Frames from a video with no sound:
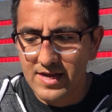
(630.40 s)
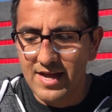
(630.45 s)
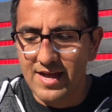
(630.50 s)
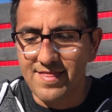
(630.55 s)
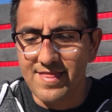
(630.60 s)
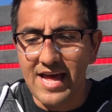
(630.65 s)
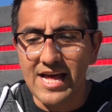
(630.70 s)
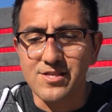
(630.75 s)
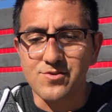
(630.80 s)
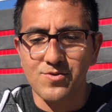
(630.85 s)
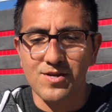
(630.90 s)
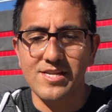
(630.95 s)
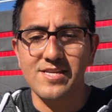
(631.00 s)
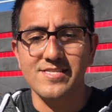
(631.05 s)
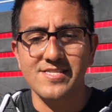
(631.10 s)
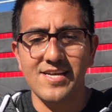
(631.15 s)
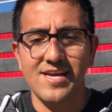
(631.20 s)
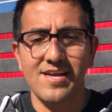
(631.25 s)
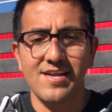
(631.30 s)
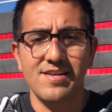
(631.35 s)
And that's when
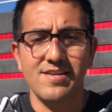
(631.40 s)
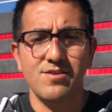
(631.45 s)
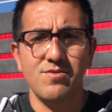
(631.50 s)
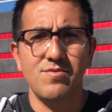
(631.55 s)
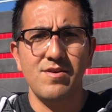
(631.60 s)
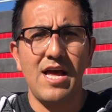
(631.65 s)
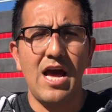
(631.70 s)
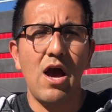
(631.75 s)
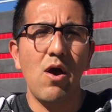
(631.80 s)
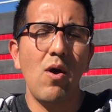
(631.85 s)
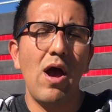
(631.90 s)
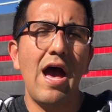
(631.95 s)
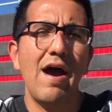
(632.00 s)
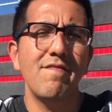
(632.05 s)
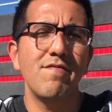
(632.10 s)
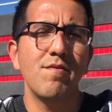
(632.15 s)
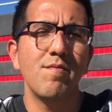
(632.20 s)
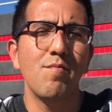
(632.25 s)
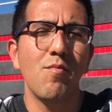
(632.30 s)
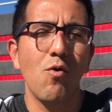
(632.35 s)
it said, you now
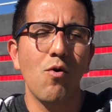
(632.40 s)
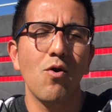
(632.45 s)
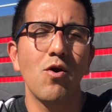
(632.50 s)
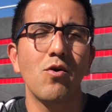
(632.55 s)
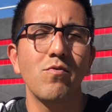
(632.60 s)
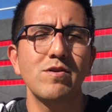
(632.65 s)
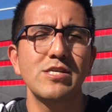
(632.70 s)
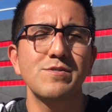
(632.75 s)
have a moral